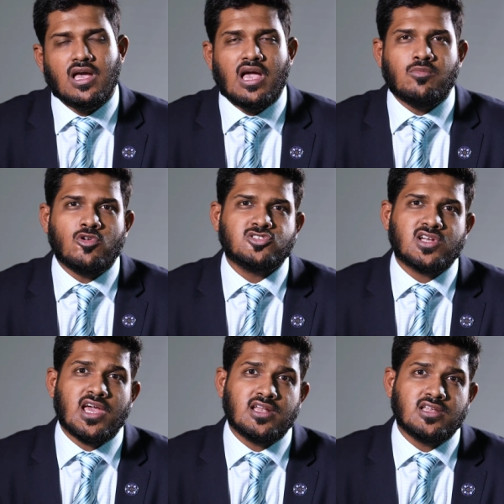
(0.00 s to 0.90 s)
I'm
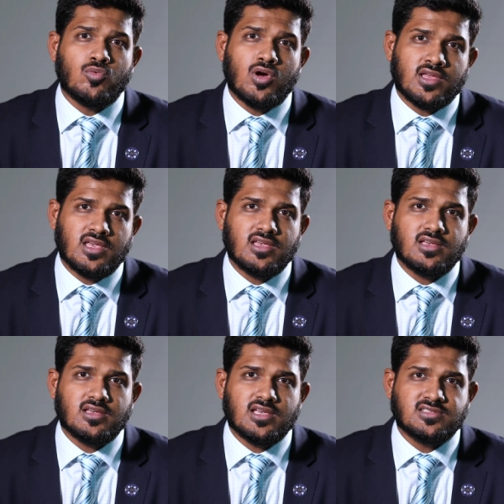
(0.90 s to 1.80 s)
also currently
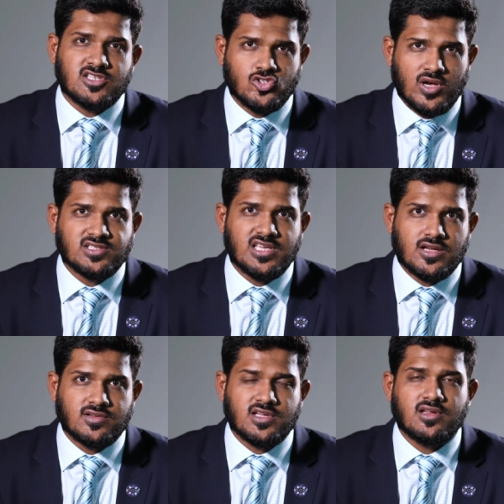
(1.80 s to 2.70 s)
working as the Joint
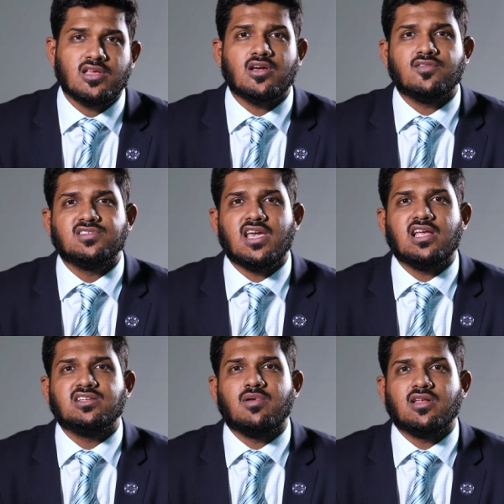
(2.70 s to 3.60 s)
Secretary of
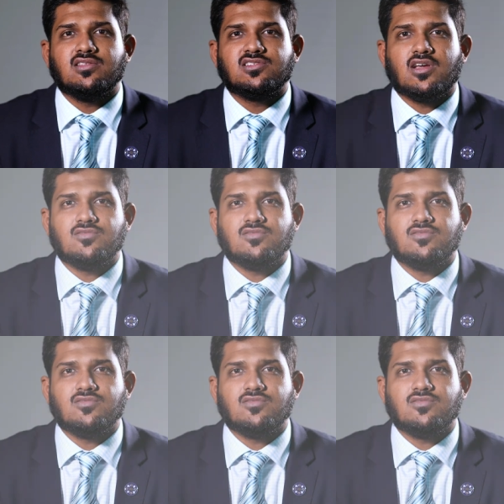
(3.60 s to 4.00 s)
CILT Bangladesh